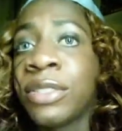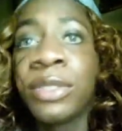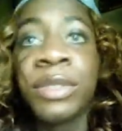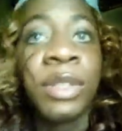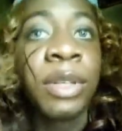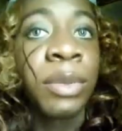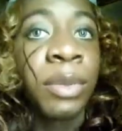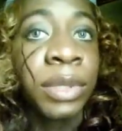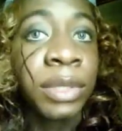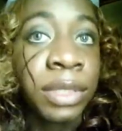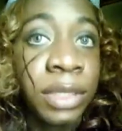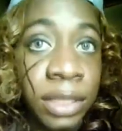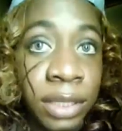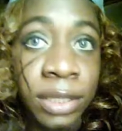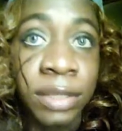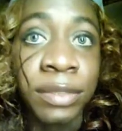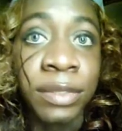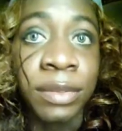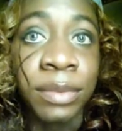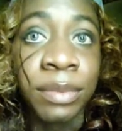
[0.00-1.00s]
you know where to
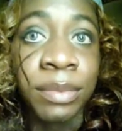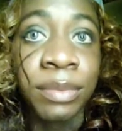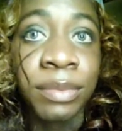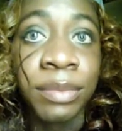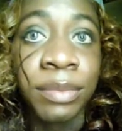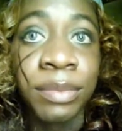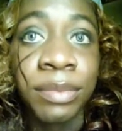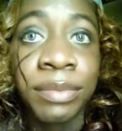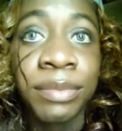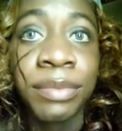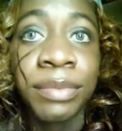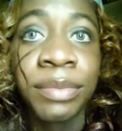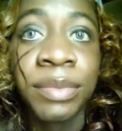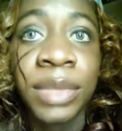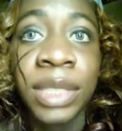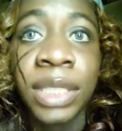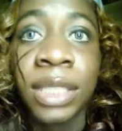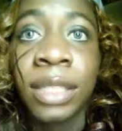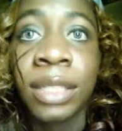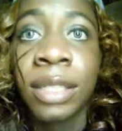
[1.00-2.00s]
leave them.
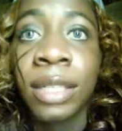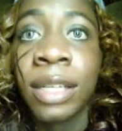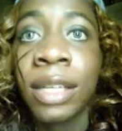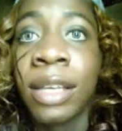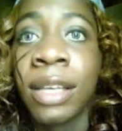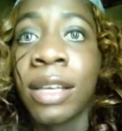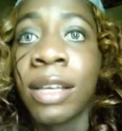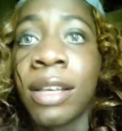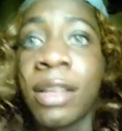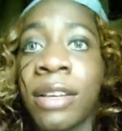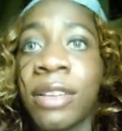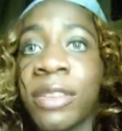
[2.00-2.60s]
You